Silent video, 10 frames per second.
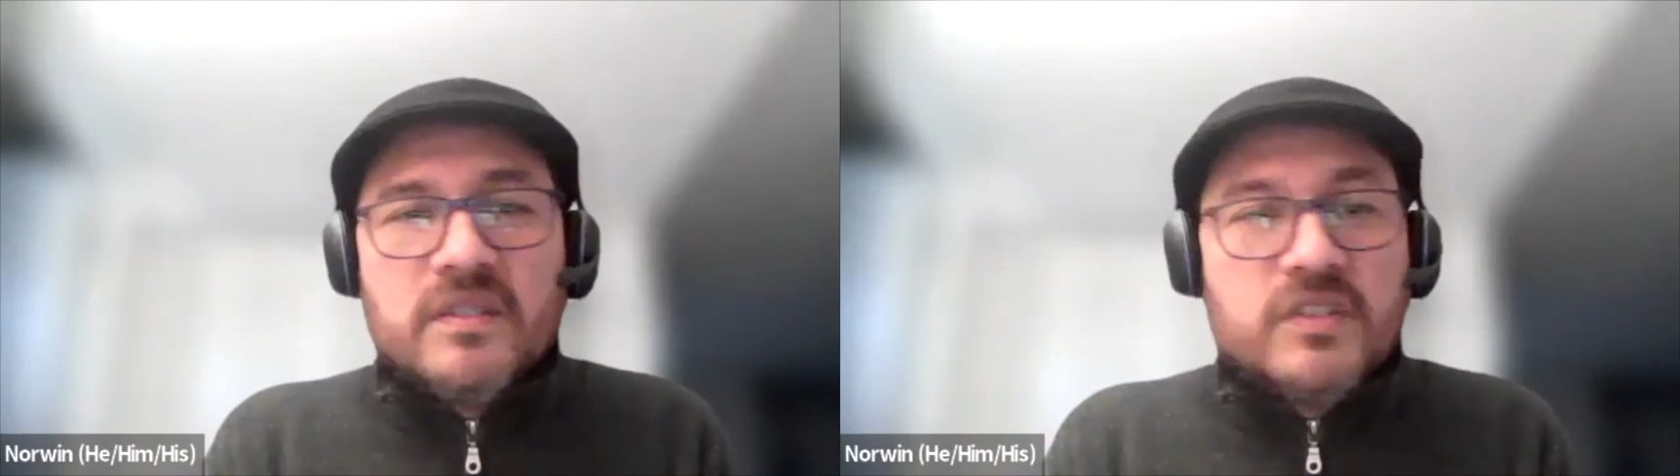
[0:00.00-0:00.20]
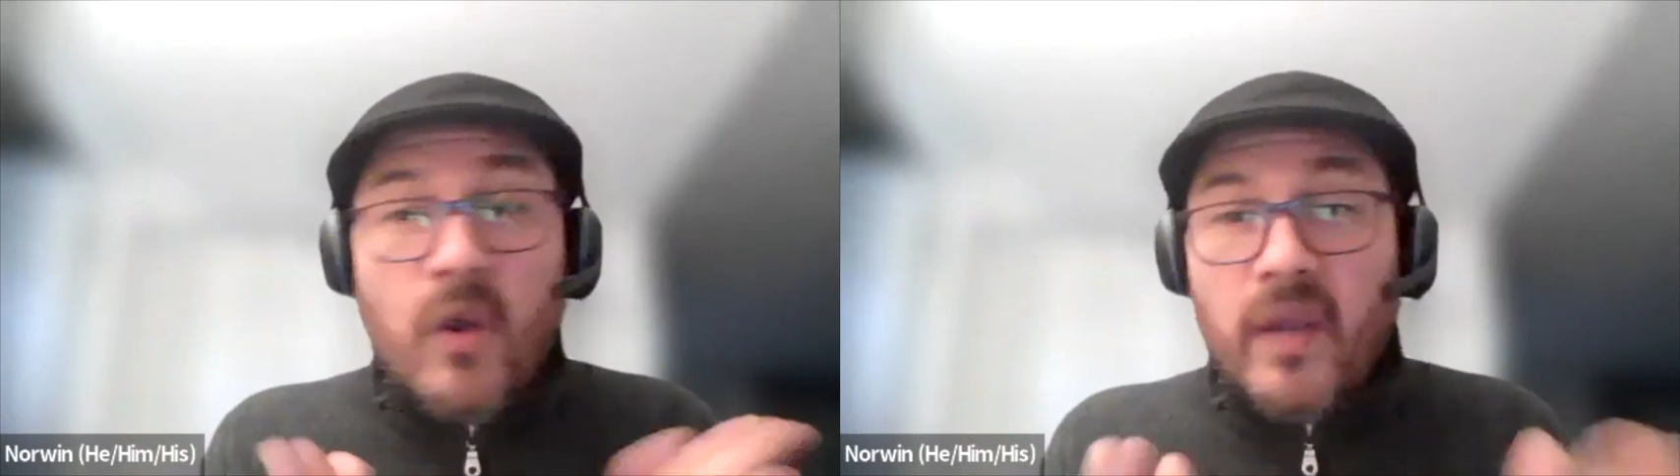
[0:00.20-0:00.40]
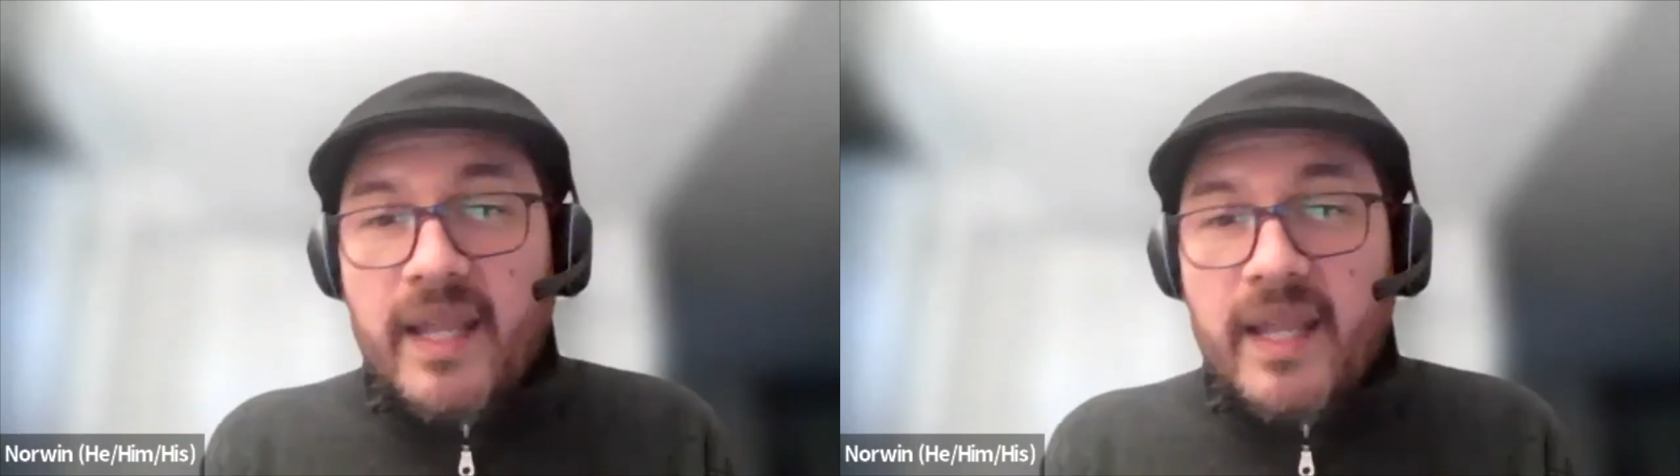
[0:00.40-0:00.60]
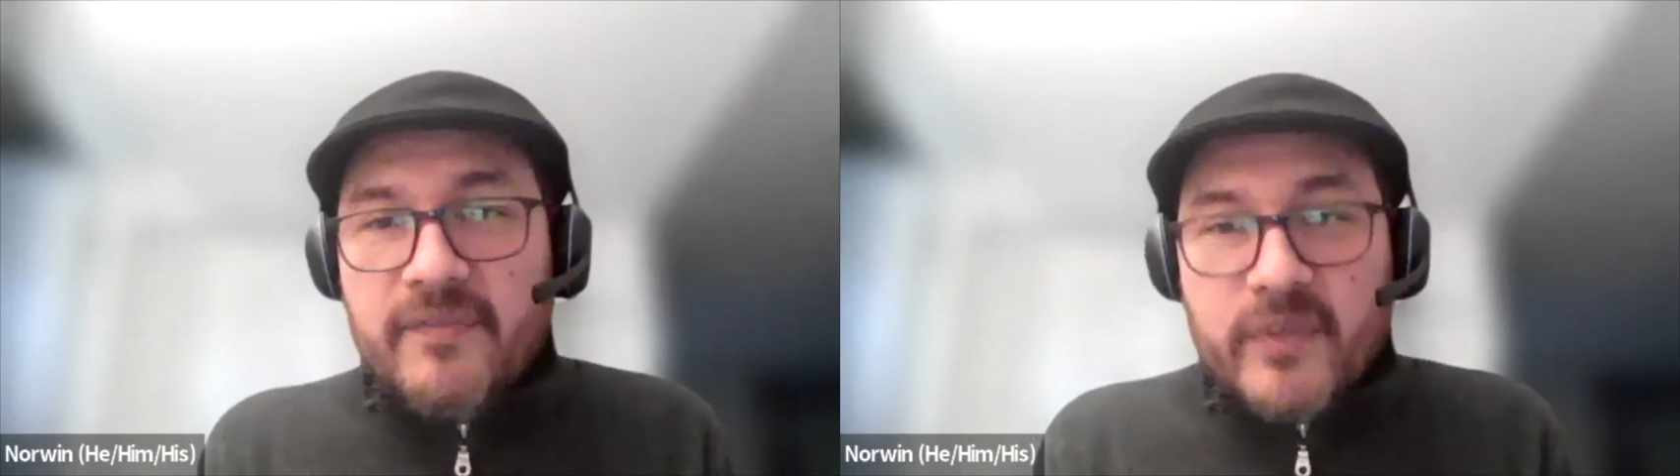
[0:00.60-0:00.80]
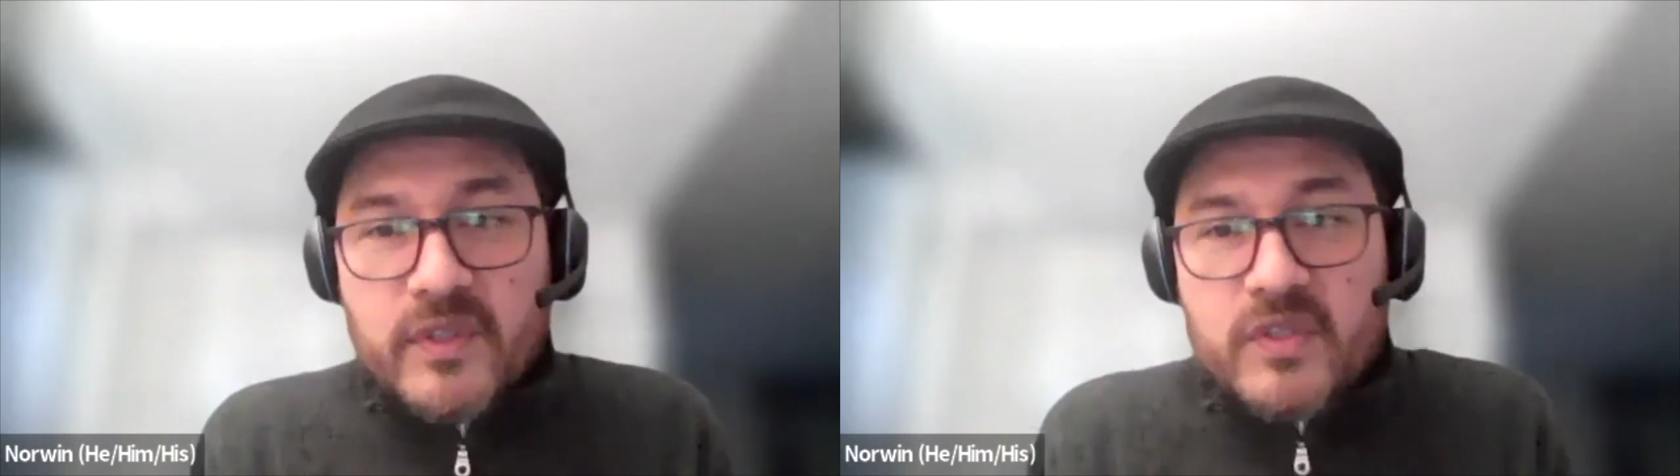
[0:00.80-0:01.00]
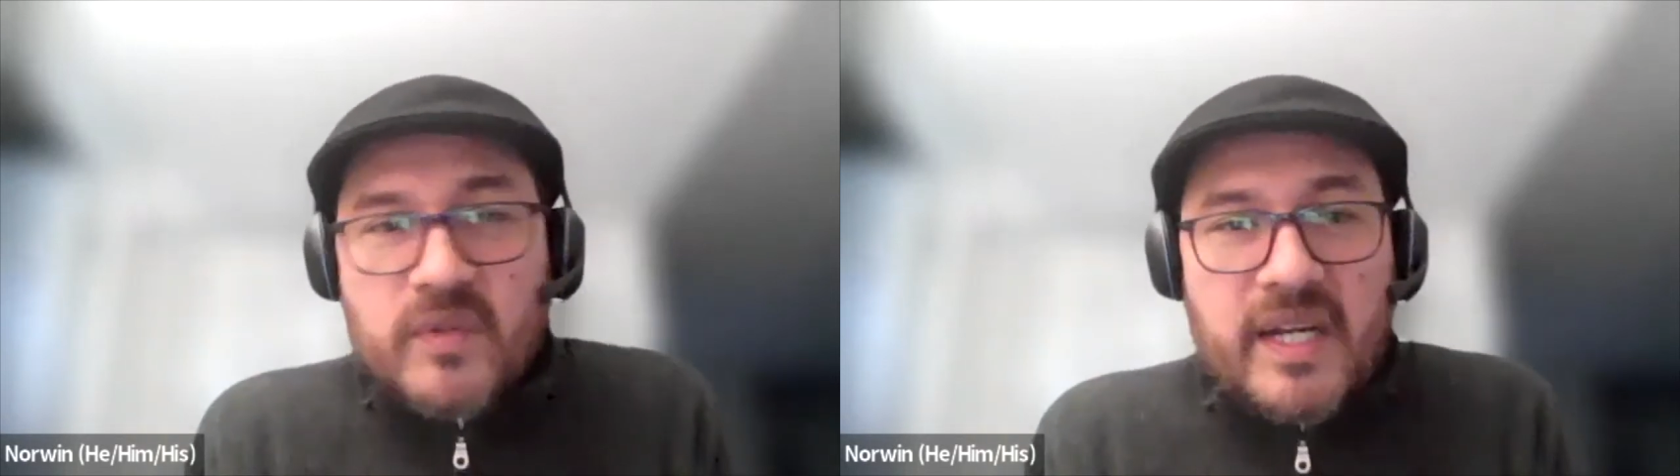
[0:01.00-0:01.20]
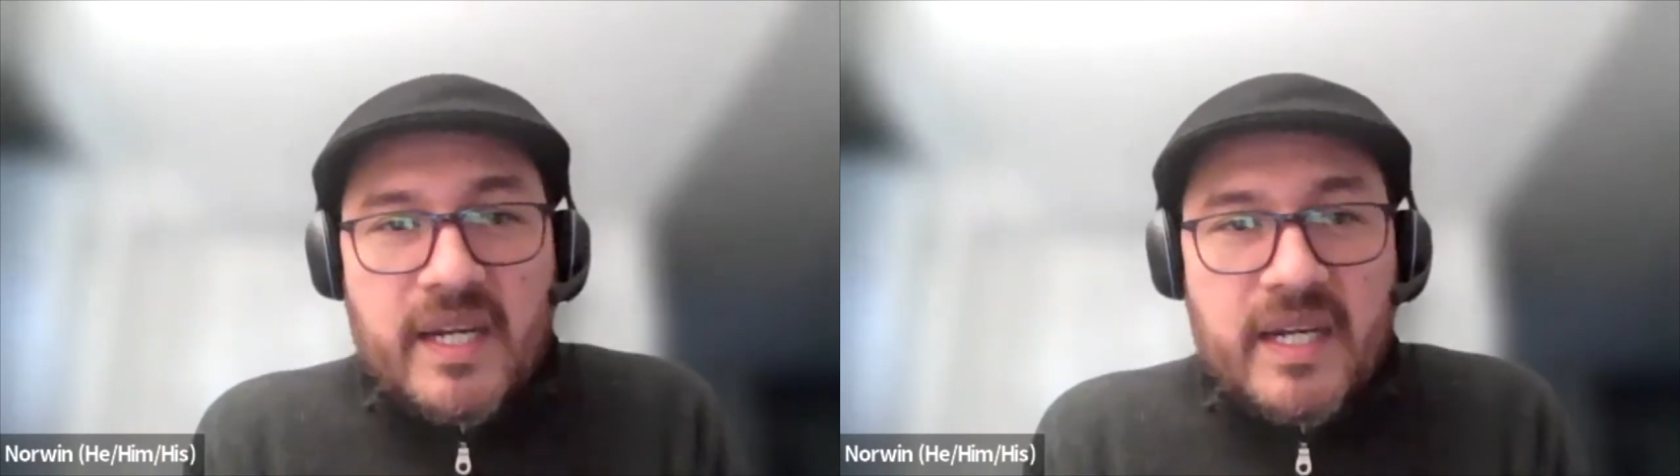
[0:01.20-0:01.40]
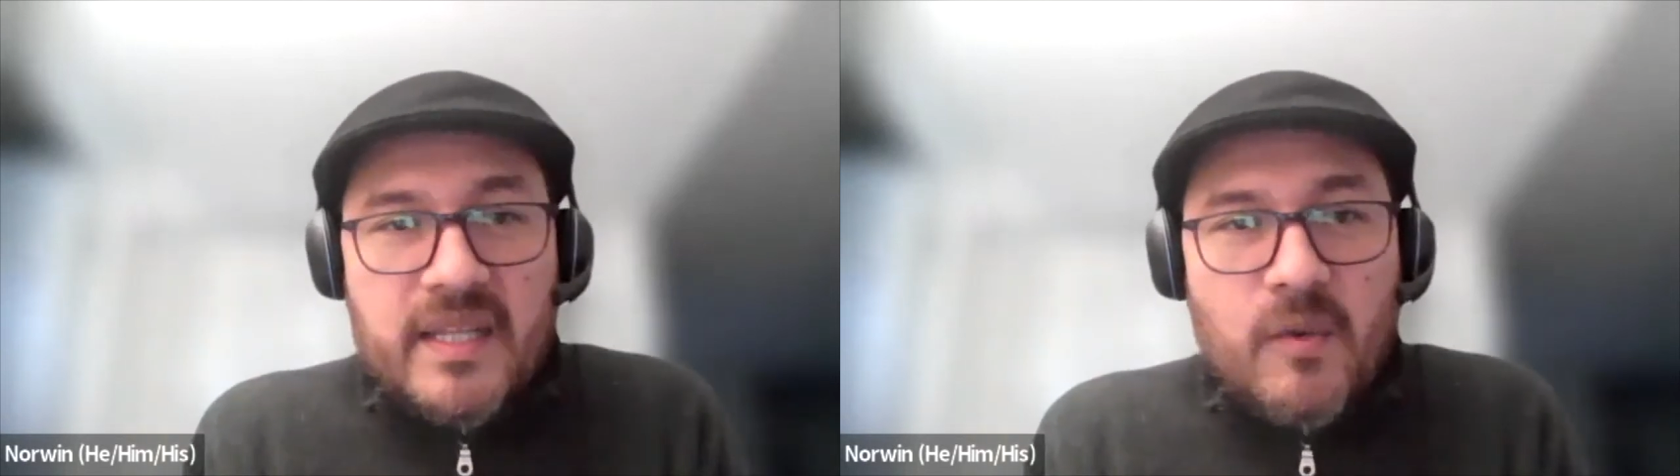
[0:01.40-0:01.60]
don't get
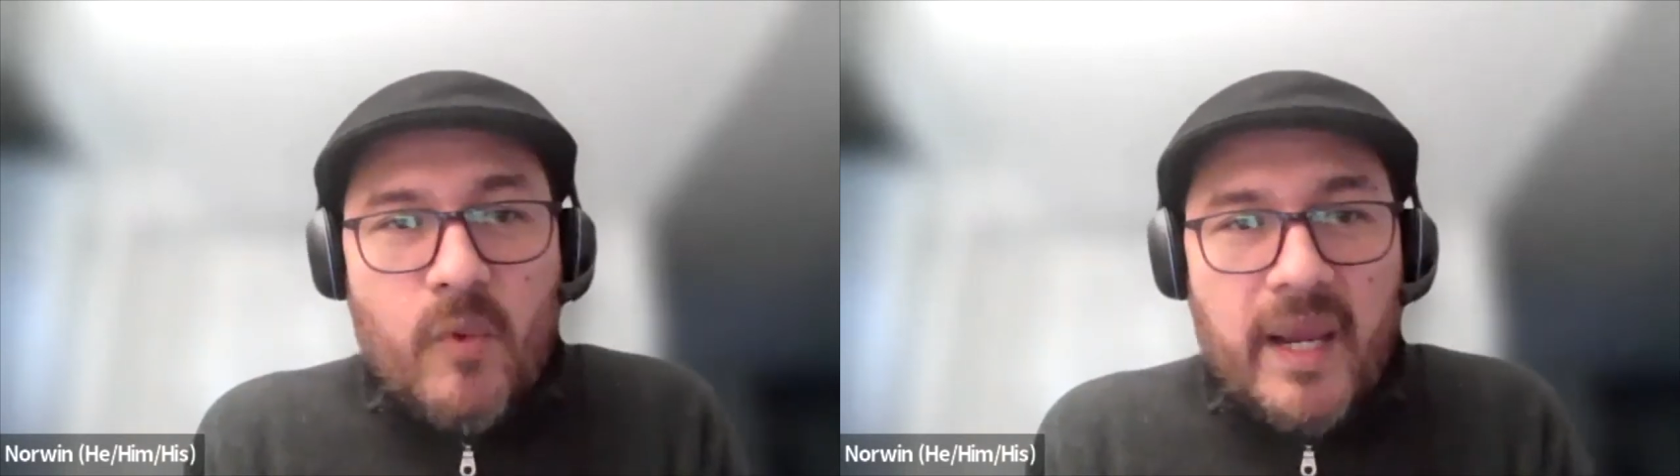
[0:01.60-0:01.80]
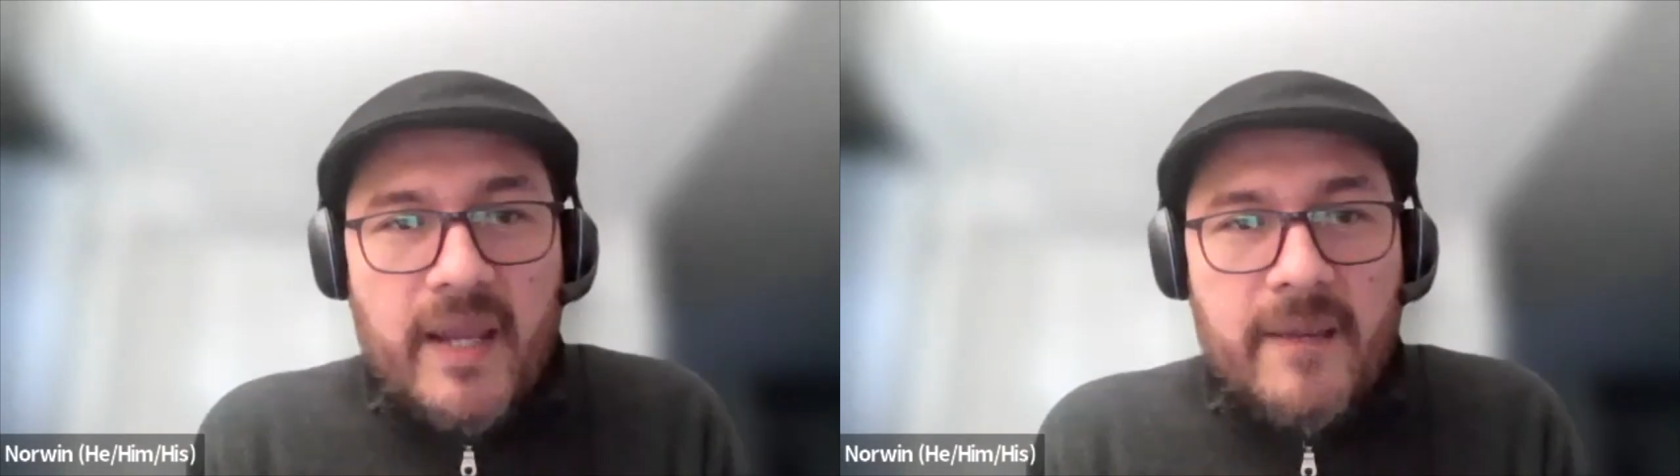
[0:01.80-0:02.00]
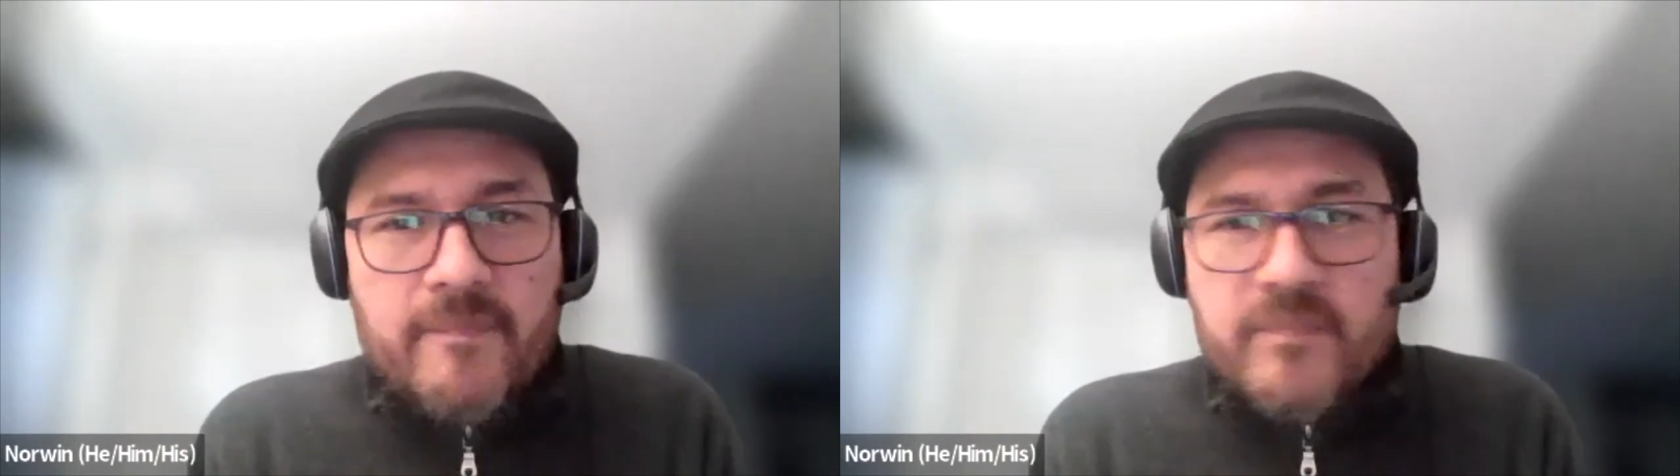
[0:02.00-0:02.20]
frustrated in the way,